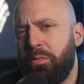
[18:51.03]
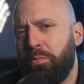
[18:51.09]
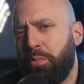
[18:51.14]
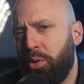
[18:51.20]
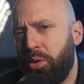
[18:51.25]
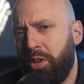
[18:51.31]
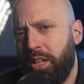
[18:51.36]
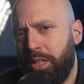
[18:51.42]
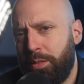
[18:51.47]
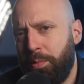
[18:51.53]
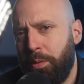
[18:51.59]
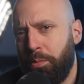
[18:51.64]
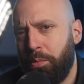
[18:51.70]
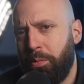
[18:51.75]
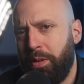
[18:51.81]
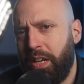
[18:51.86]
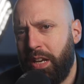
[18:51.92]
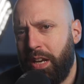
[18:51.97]
important as
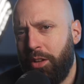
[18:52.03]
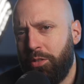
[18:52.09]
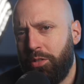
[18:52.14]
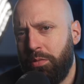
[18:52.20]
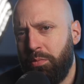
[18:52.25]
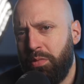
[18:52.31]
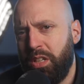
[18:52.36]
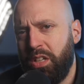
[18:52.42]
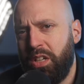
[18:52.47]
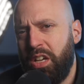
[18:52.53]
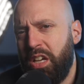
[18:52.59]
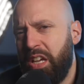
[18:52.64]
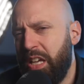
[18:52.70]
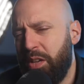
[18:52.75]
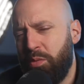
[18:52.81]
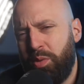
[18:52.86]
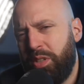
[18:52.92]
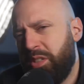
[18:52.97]
people made it out to be.
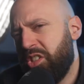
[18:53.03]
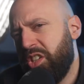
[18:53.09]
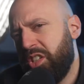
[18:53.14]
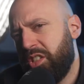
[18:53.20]
It was